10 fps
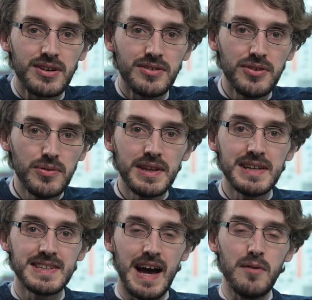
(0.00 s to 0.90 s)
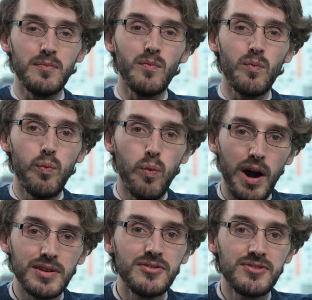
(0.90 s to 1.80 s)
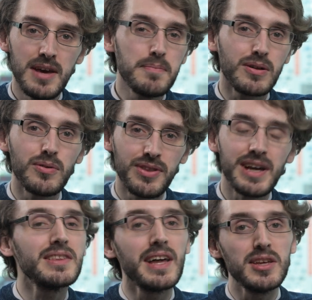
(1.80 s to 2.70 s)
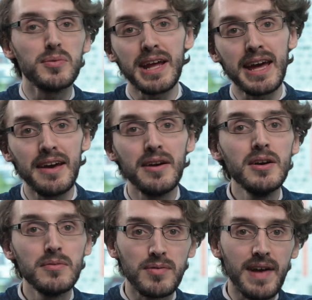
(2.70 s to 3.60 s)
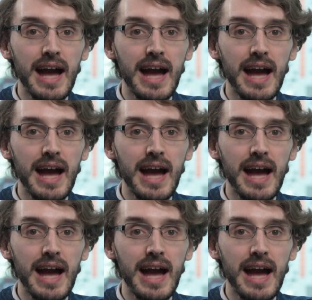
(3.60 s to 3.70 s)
you can do this. One typical thing that you will hear with